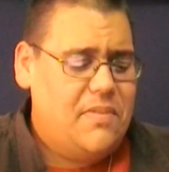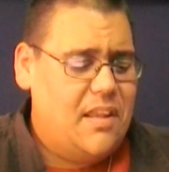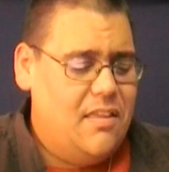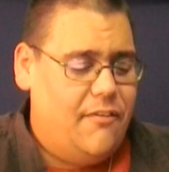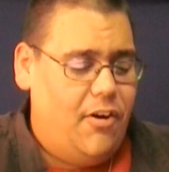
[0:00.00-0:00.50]

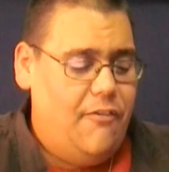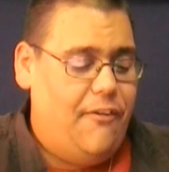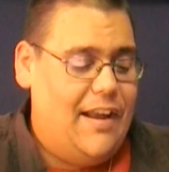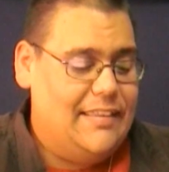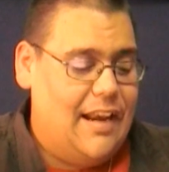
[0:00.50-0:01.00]
The very
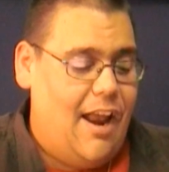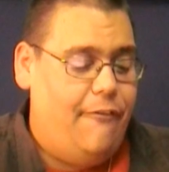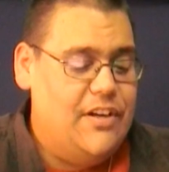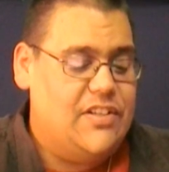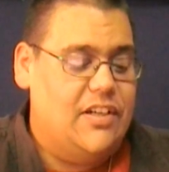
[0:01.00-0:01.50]
fact that
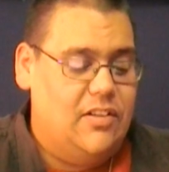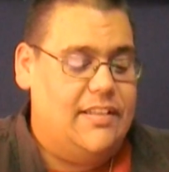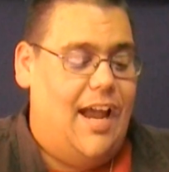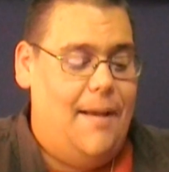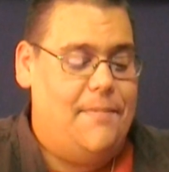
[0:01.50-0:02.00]
every single
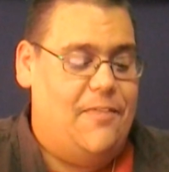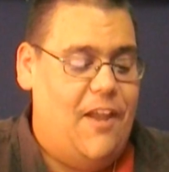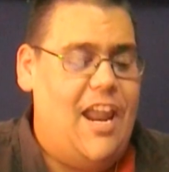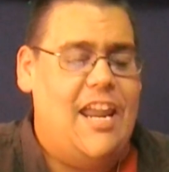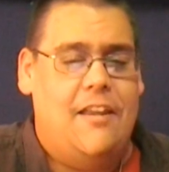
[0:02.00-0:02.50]
time that
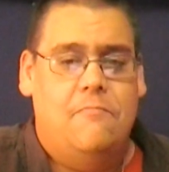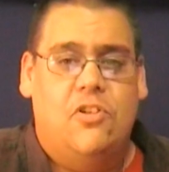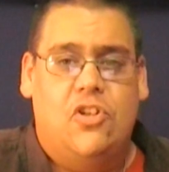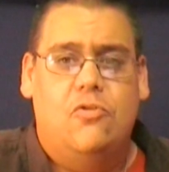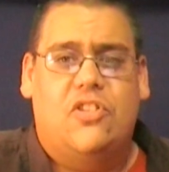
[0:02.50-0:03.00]
they
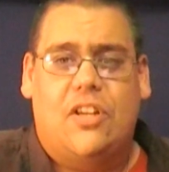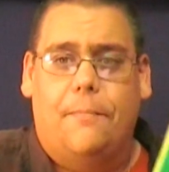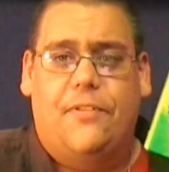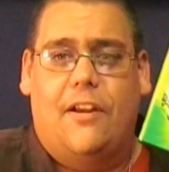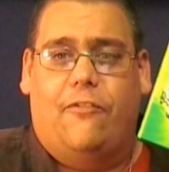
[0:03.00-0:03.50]
do
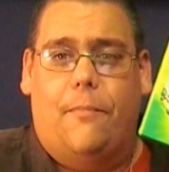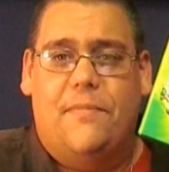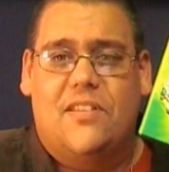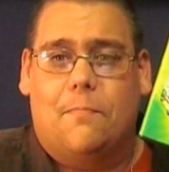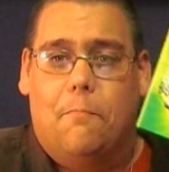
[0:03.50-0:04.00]
something from
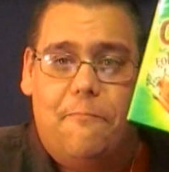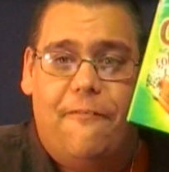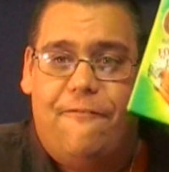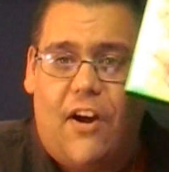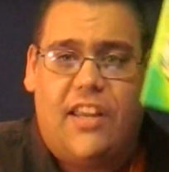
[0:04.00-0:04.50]
this
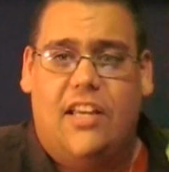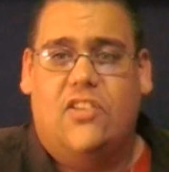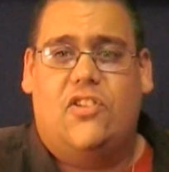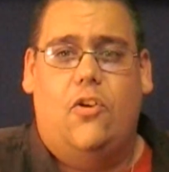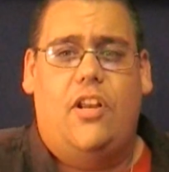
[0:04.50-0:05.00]
fucking
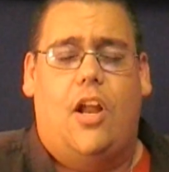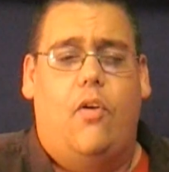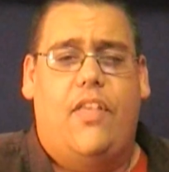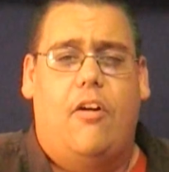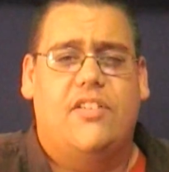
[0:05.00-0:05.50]
studio,
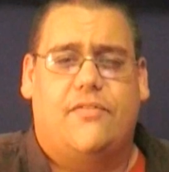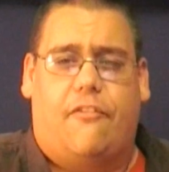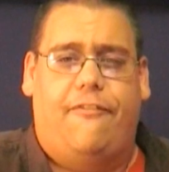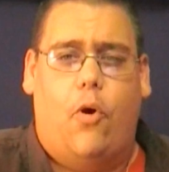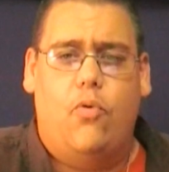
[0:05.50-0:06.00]
and they always have to
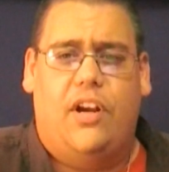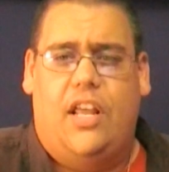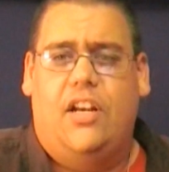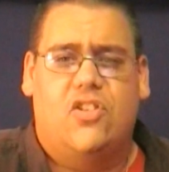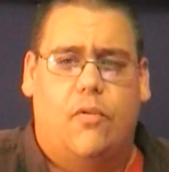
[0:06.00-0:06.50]
phone it
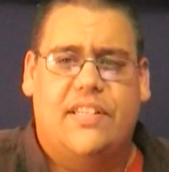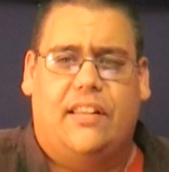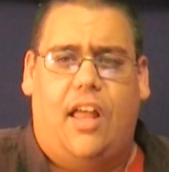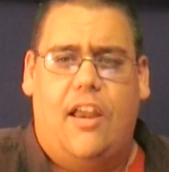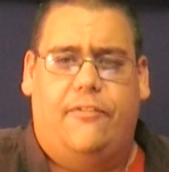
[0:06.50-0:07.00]
in. It's always
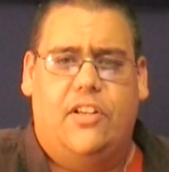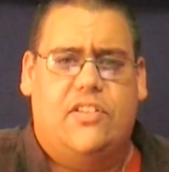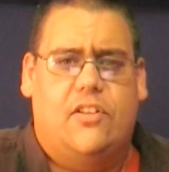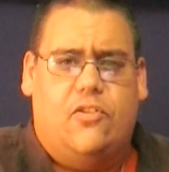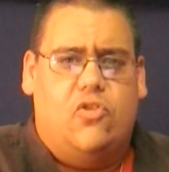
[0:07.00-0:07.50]
lifeless,
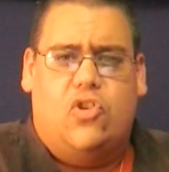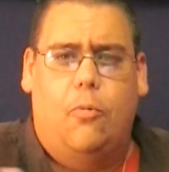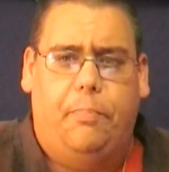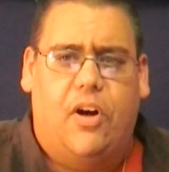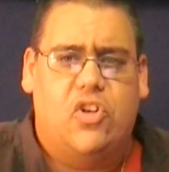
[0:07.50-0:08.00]
and that there's no
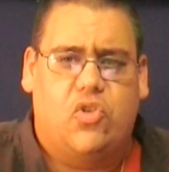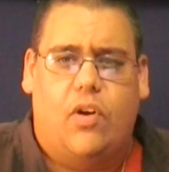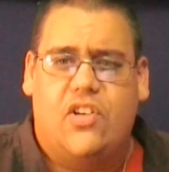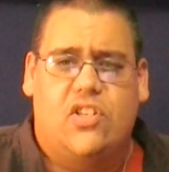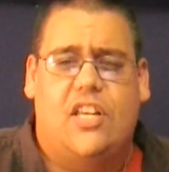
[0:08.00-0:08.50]

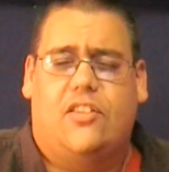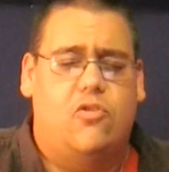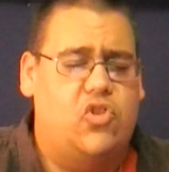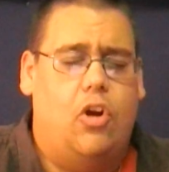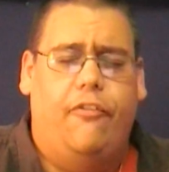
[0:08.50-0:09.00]
punctuation, that
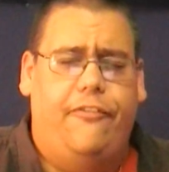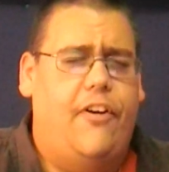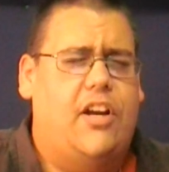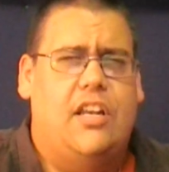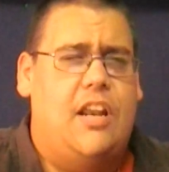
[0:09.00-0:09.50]
there's no
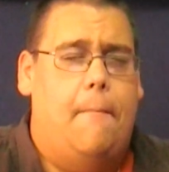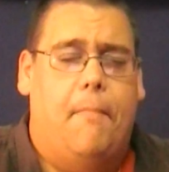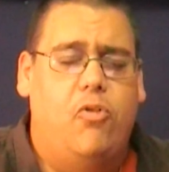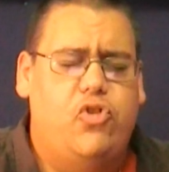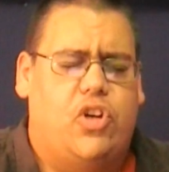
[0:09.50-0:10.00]
fucking
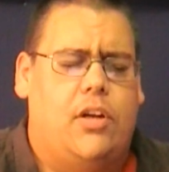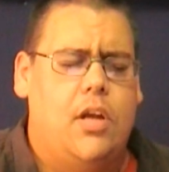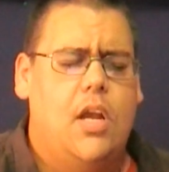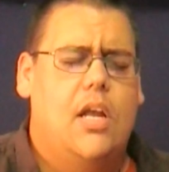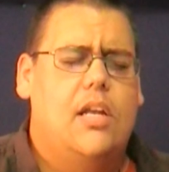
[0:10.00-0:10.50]
emotion,
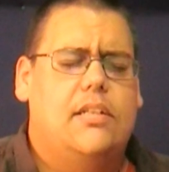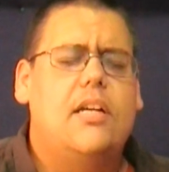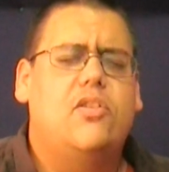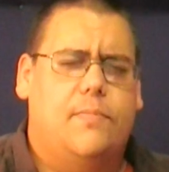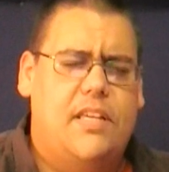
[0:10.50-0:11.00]

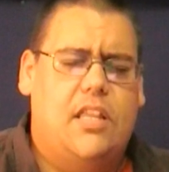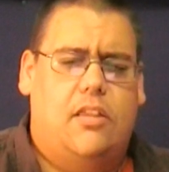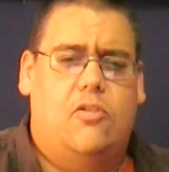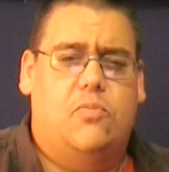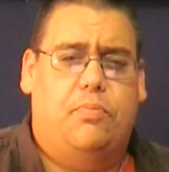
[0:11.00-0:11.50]
tells me that
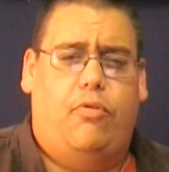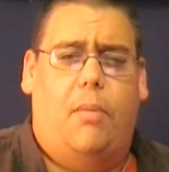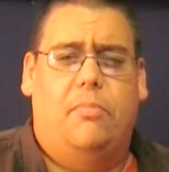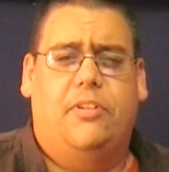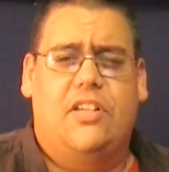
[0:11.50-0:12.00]
there's
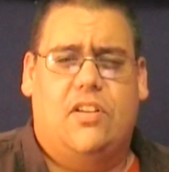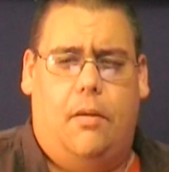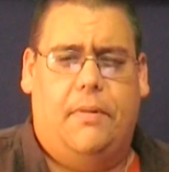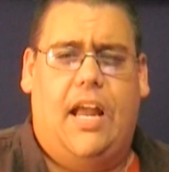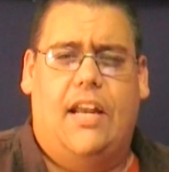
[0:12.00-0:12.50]
probably
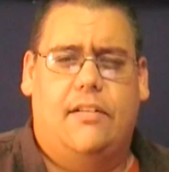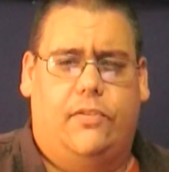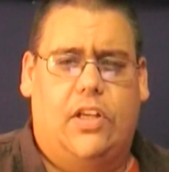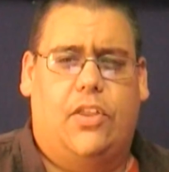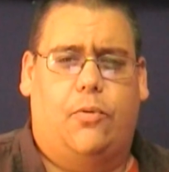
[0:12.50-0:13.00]
some kind of,
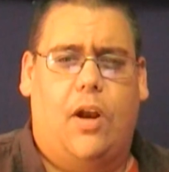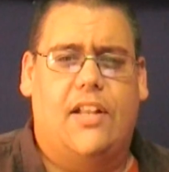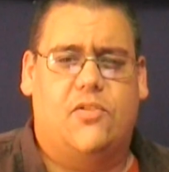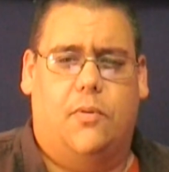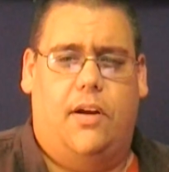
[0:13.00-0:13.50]
like,
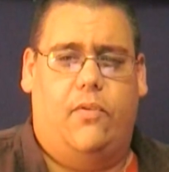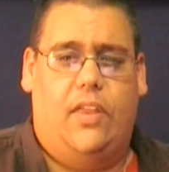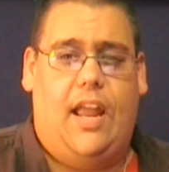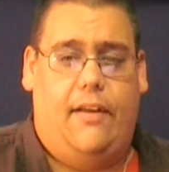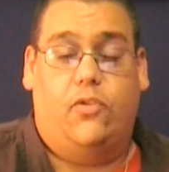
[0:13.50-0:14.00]
threats whenever
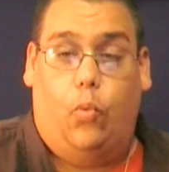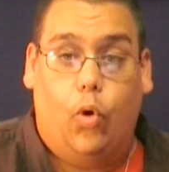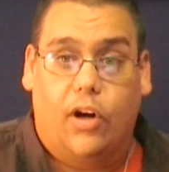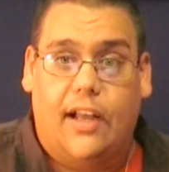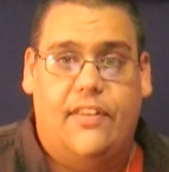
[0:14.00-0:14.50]
they have to
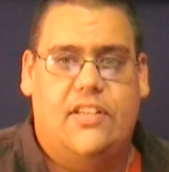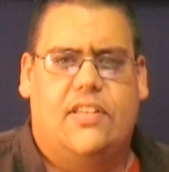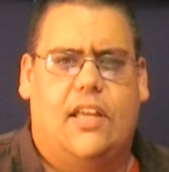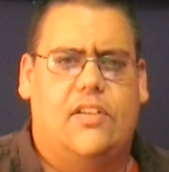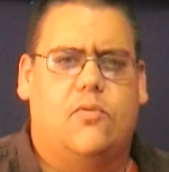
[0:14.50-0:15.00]
work on these
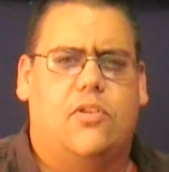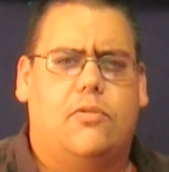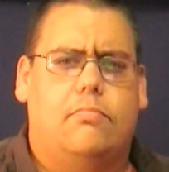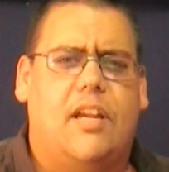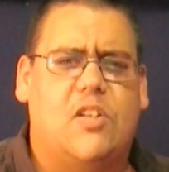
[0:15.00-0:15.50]
things,
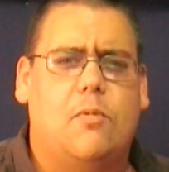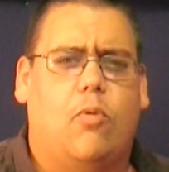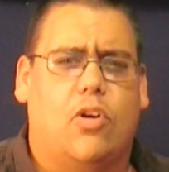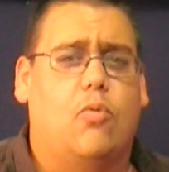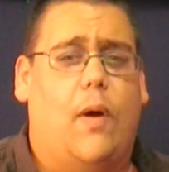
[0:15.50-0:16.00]
which makes me
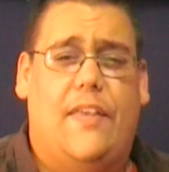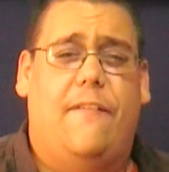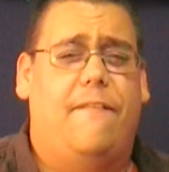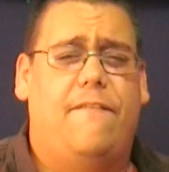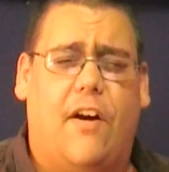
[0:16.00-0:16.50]
wonder why the
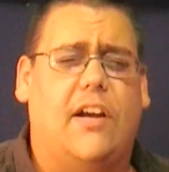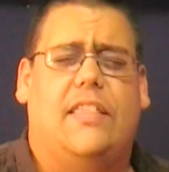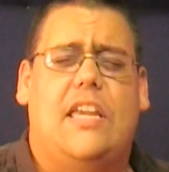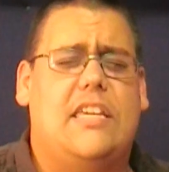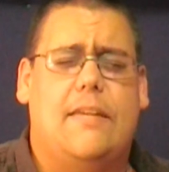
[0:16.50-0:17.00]
fuck
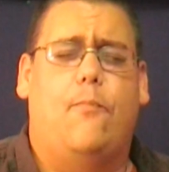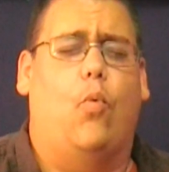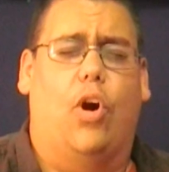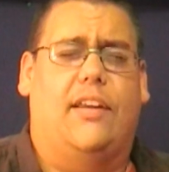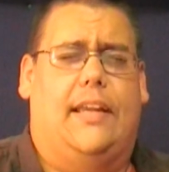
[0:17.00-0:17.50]
they keep
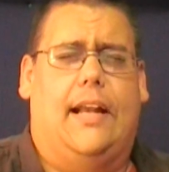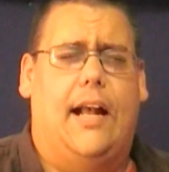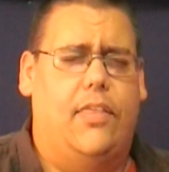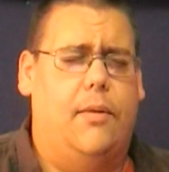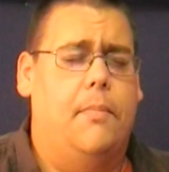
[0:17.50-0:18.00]
working
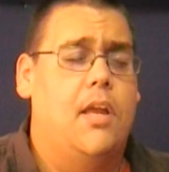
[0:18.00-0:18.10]
on them.